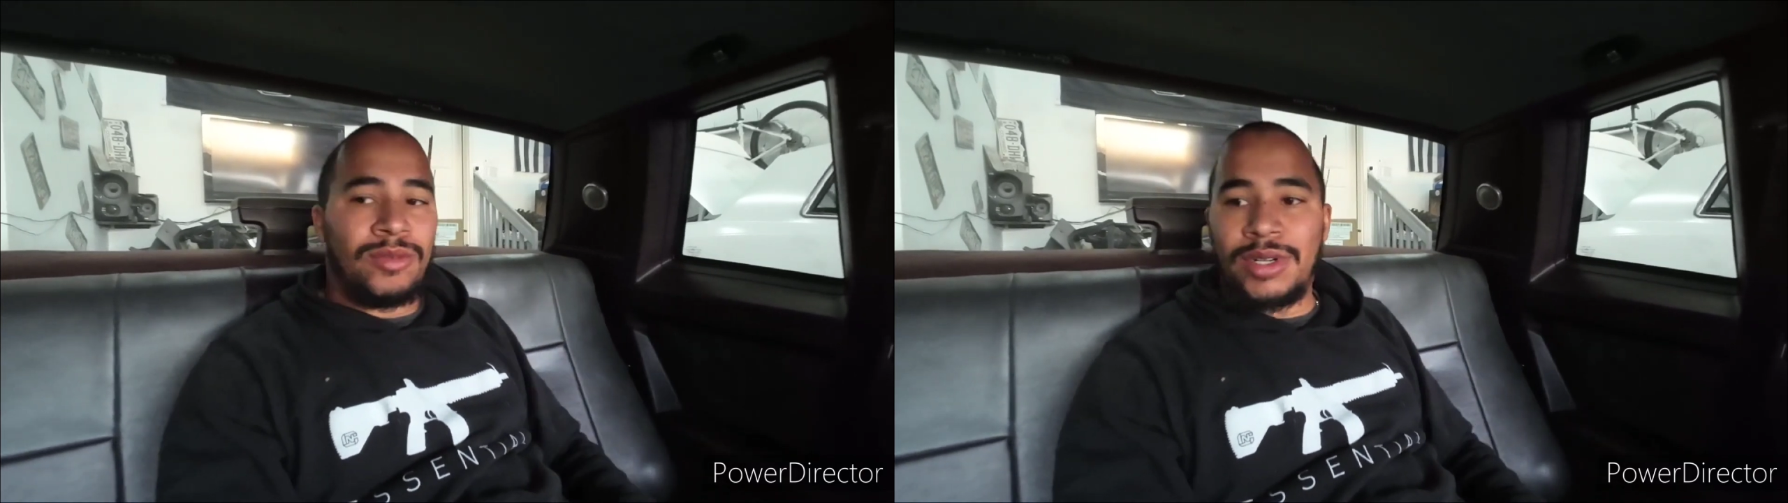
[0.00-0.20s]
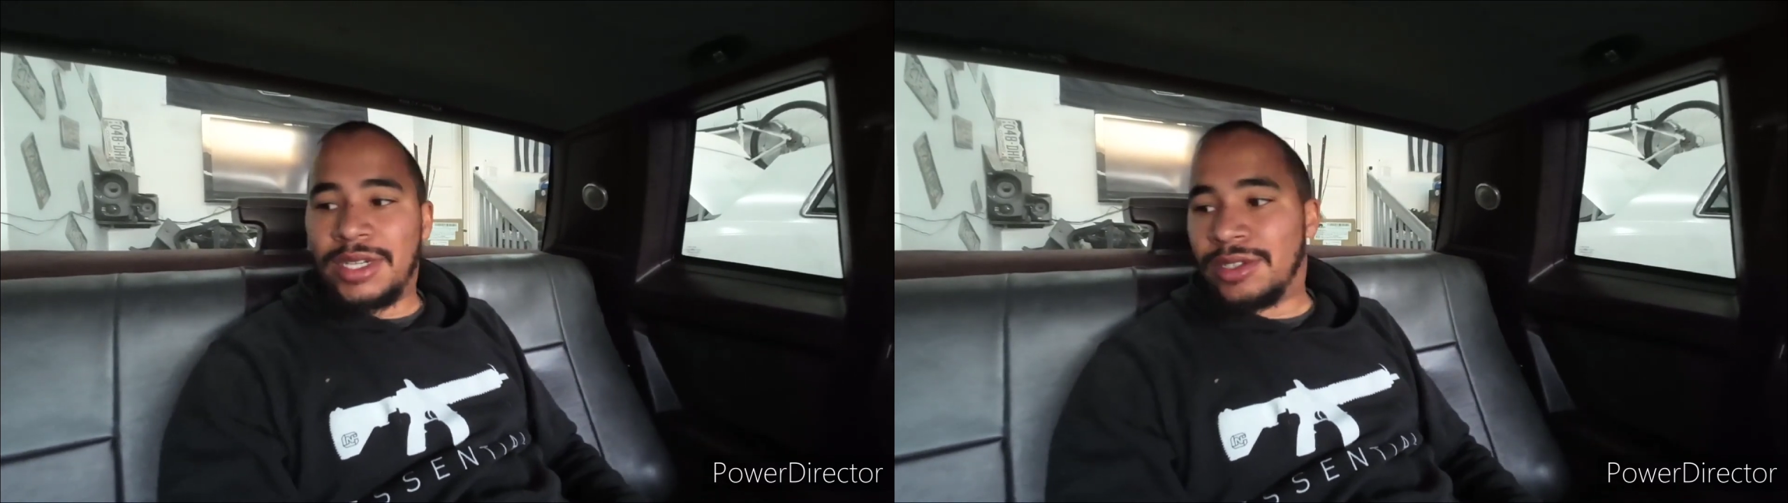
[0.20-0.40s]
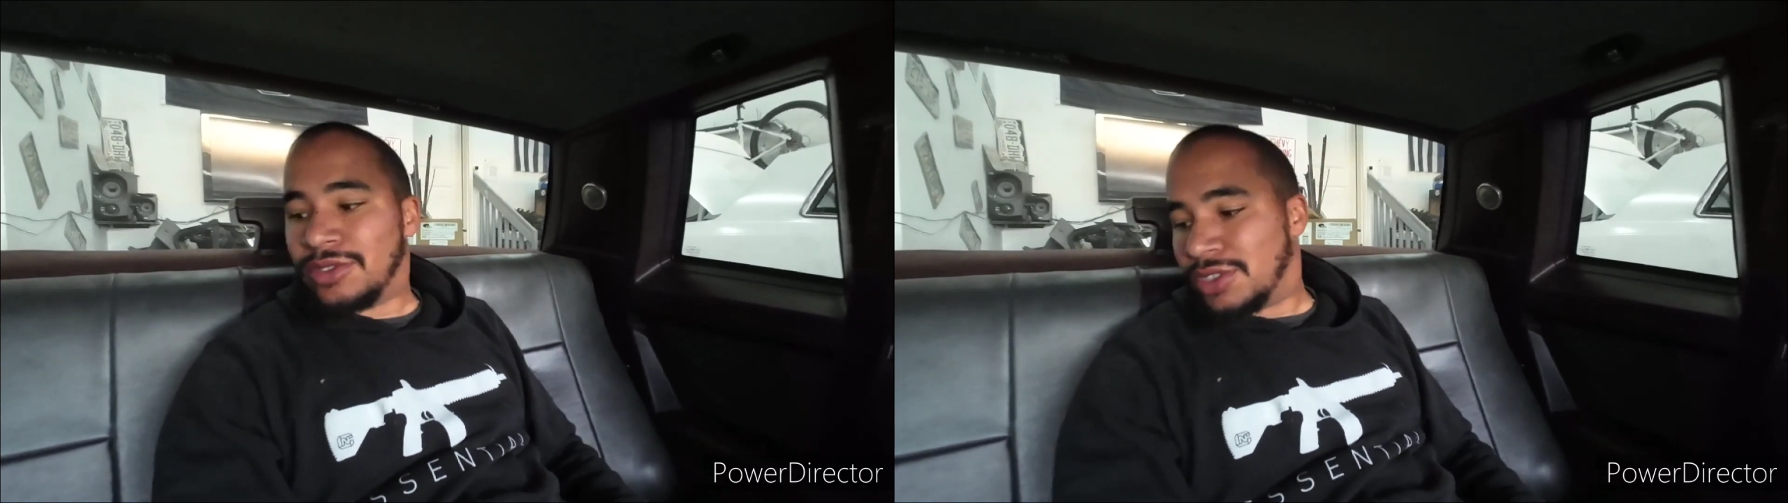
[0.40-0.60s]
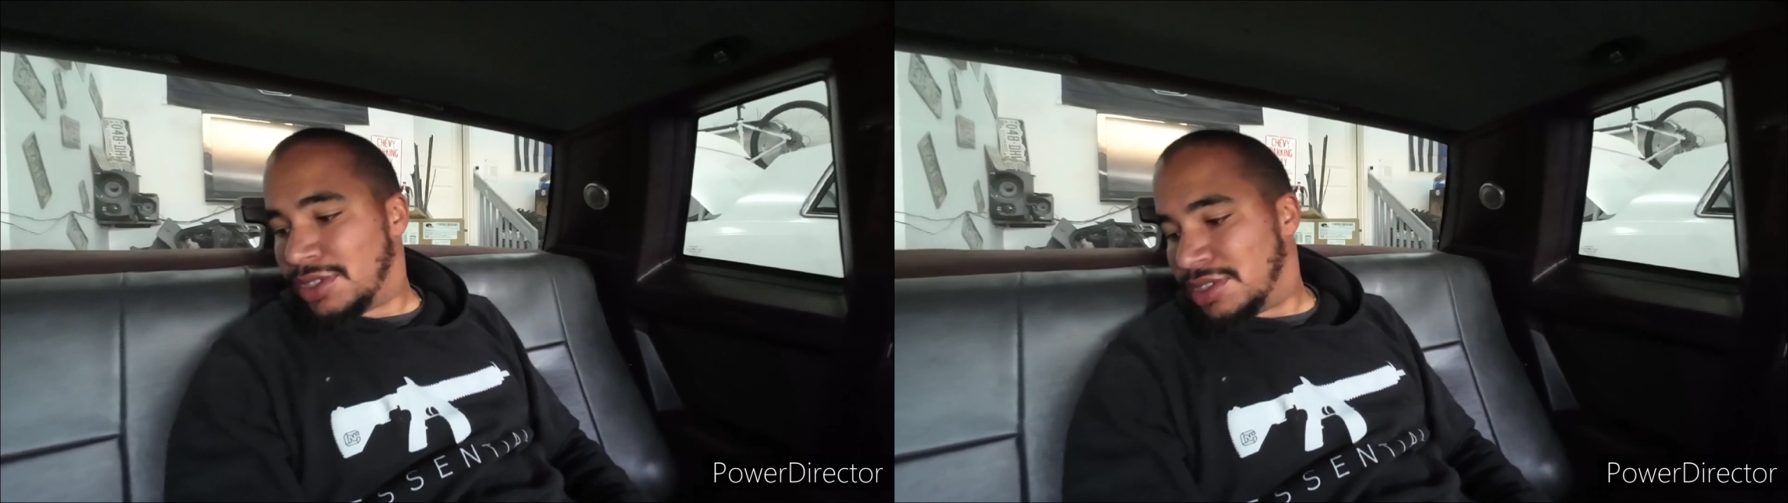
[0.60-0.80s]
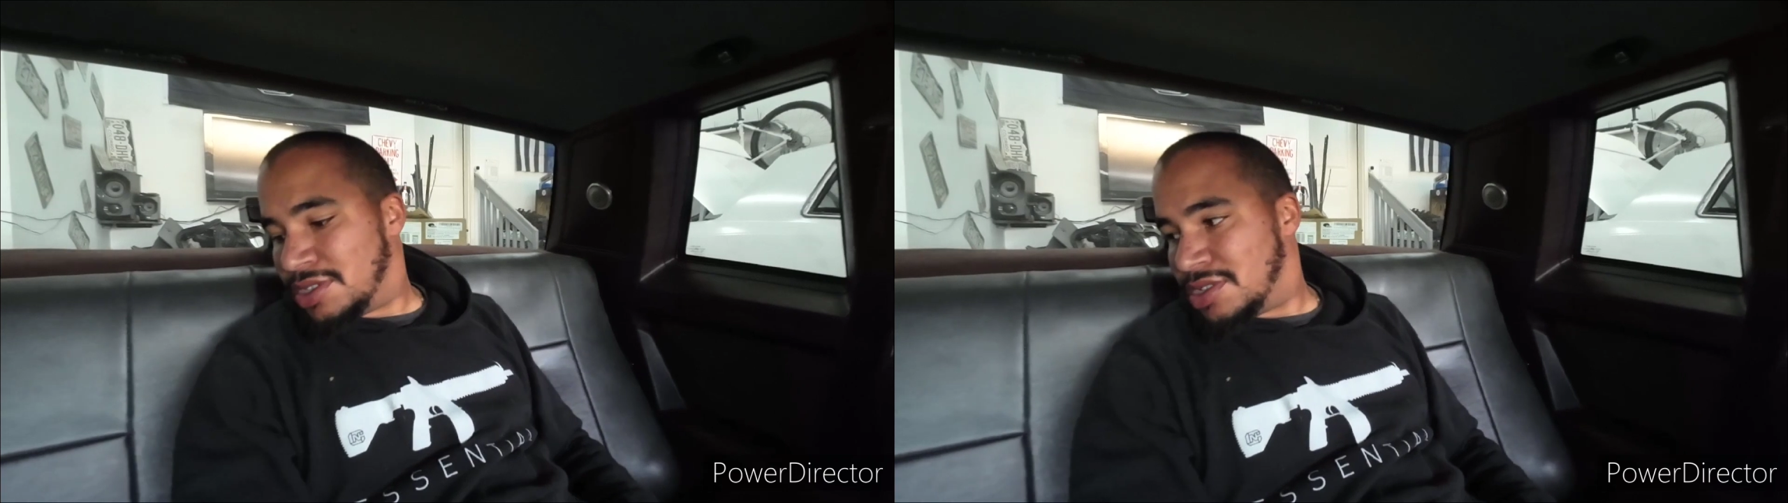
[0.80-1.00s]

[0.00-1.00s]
What else?